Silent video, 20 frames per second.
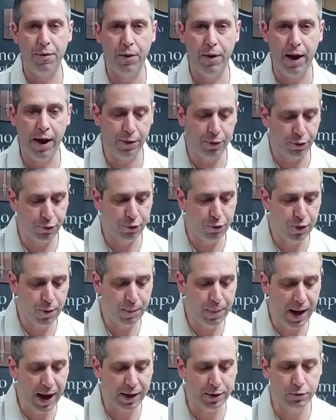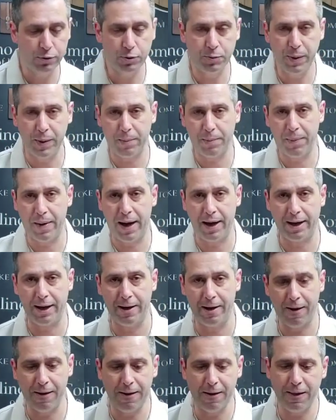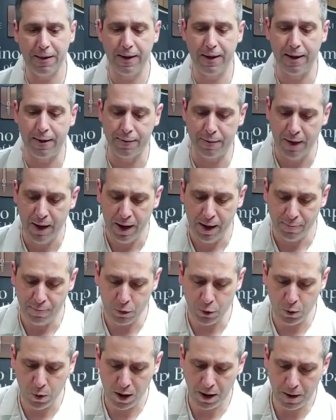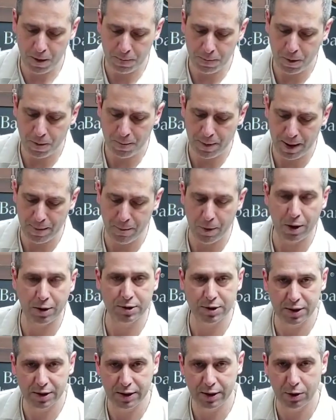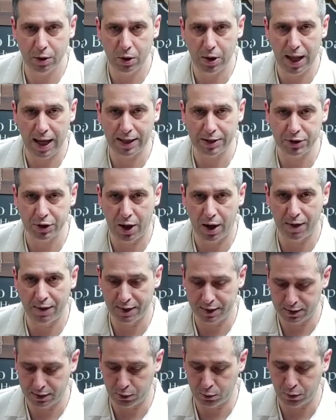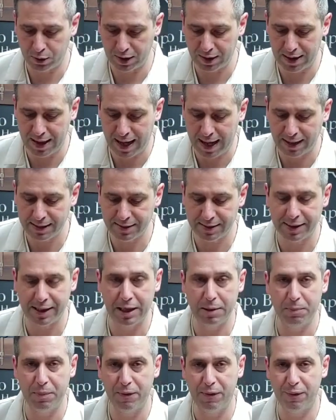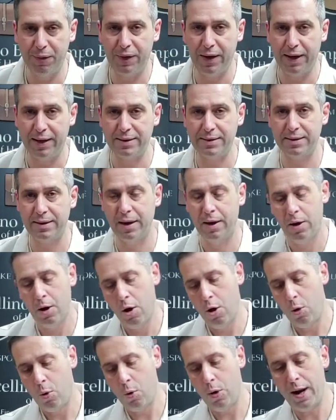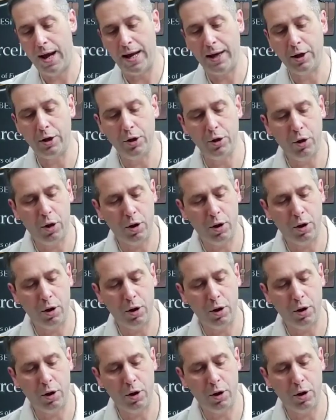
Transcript: and through the back newspaper pocket. Another thing, if you wanted to put my Marcellino latch on this, it would latch and keep it fixed. What I could